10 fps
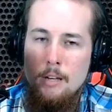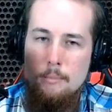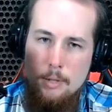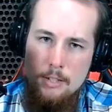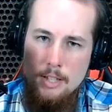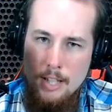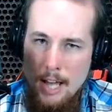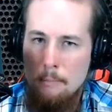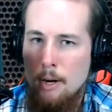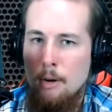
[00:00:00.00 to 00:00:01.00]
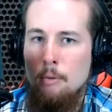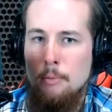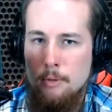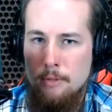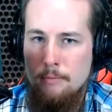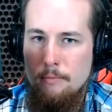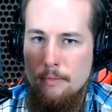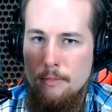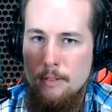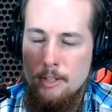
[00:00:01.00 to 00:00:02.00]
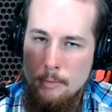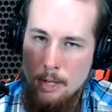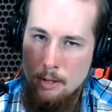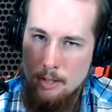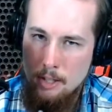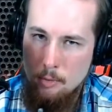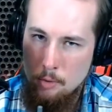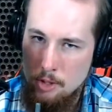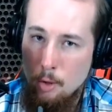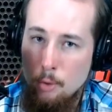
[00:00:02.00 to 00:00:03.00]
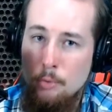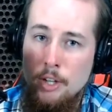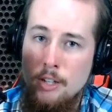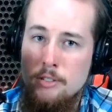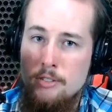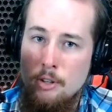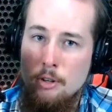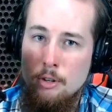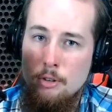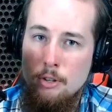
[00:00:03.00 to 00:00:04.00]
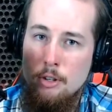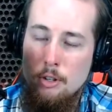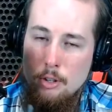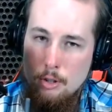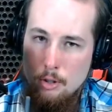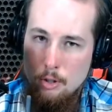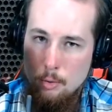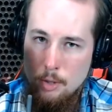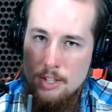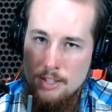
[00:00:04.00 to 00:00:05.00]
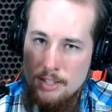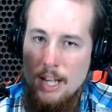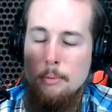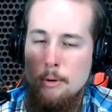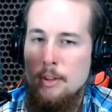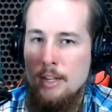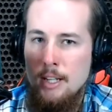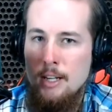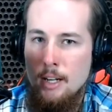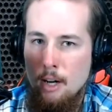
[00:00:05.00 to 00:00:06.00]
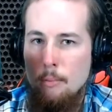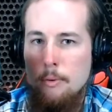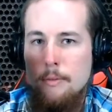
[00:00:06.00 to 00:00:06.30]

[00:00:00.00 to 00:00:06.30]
because in that parable the Samaritan was only concerned with his neighbor that needed help.